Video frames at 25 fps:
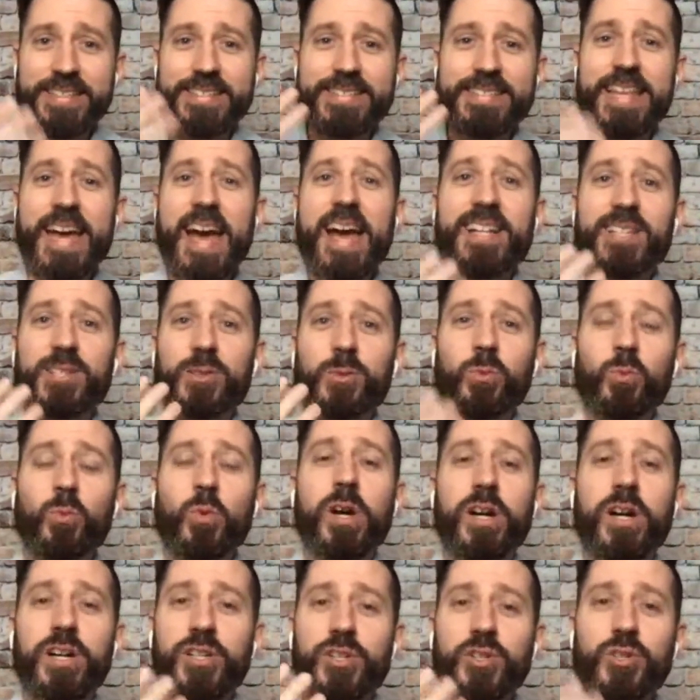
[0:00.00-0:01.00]
that's
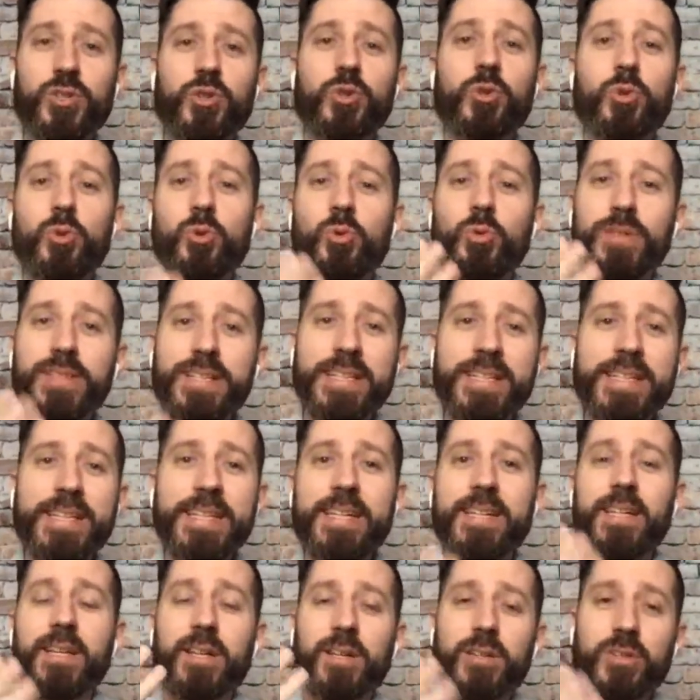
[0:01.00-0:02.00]
what you
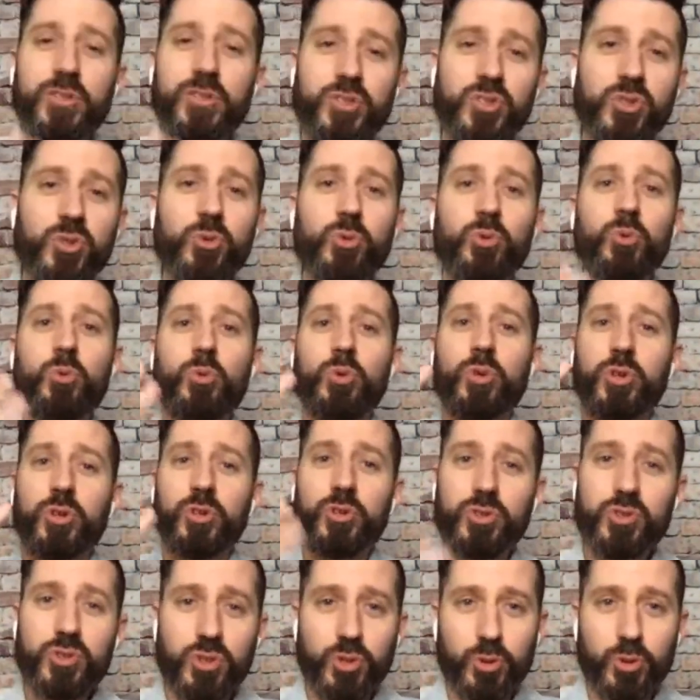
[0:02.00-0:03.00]
need to
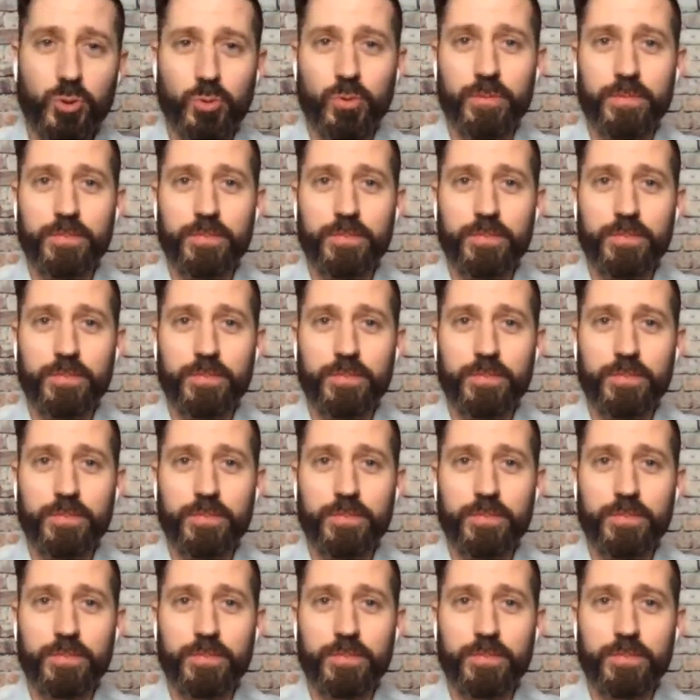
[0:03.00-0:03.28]
do.